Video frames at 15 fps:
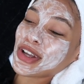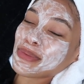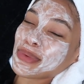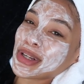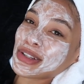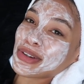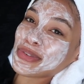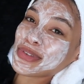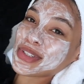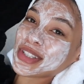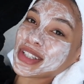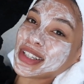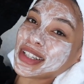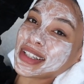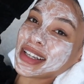I mean,
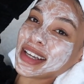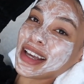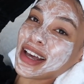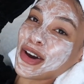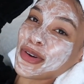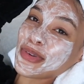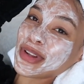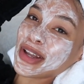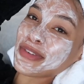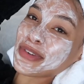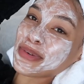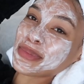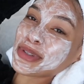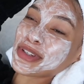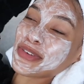obviously, hopefully I
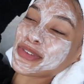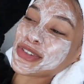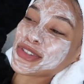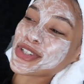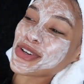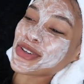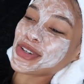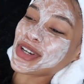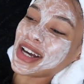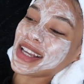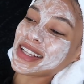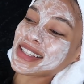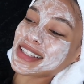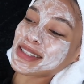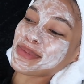filmed enough to show you
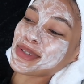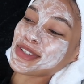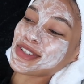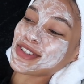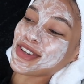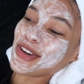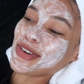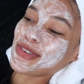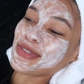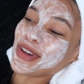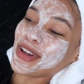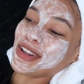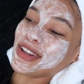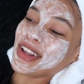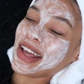guys. It's been so
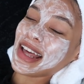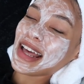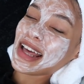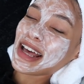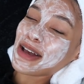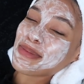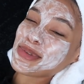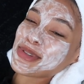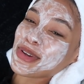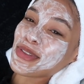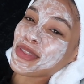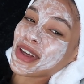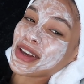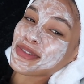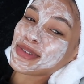fun. I'm
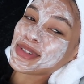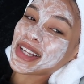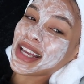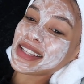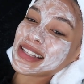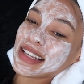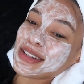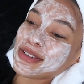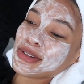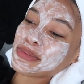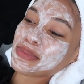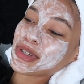so thankful to Estee Lauder